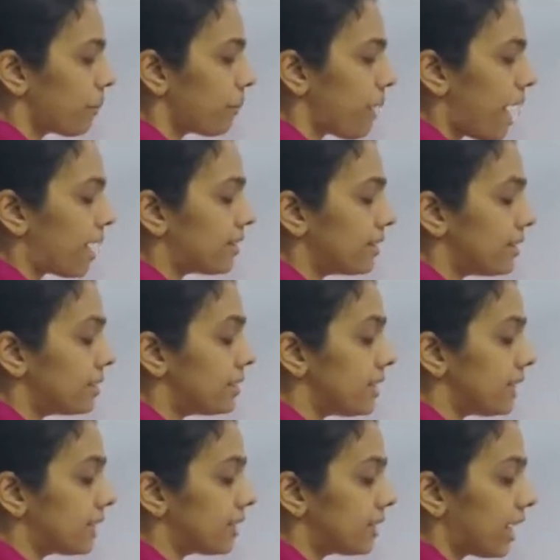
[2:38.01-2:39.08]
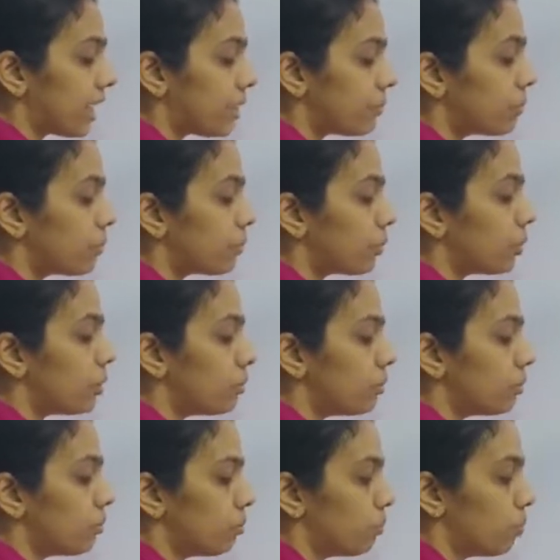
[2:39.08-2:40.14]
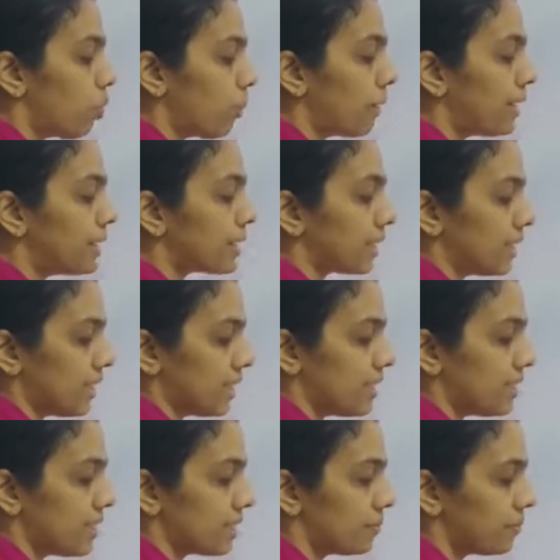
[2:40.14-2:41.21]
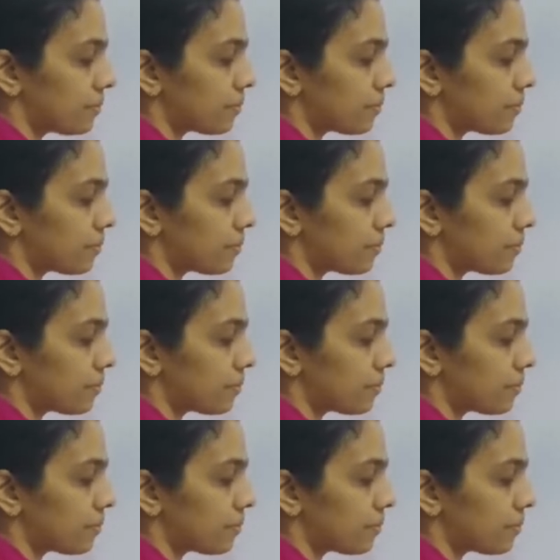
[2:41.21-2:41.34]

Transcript: Magnetic dipole moment is